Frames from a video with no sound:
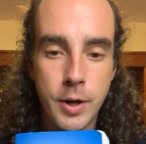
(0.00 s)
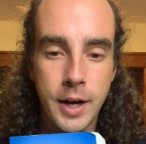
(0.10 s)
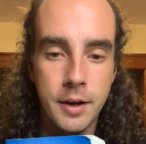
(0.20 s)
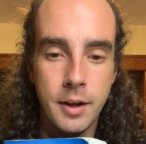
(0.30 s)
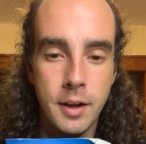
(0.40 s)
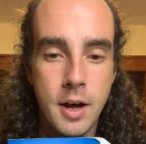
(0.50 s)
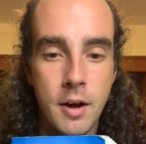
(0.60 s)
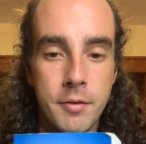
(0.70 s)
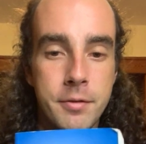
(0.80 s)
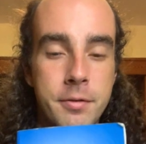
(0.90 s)
and
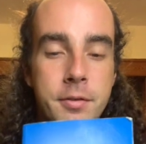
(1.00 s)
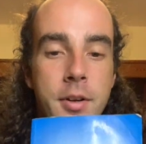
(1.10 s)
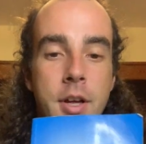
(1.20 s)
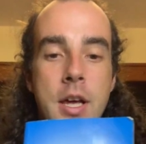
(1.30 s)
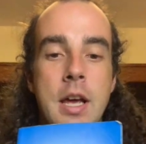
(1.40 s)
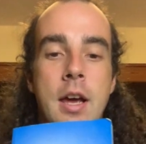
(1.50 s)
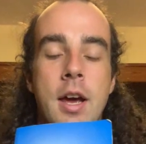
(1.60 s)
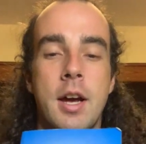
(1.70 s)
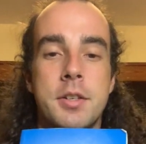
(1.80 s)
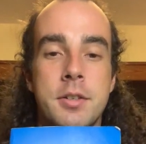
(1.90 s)
love.
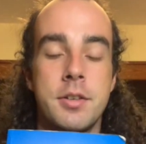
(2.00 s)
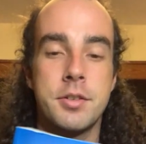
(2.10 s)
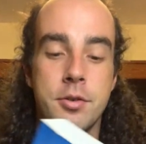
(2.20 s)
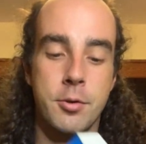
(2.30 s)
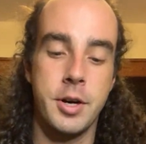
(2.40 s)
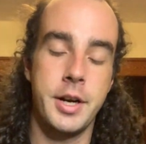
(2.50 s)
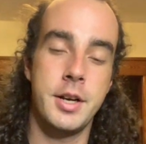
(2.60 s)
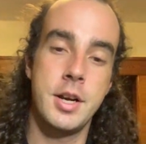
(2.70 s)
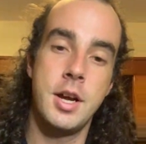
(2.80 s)
Excellent story.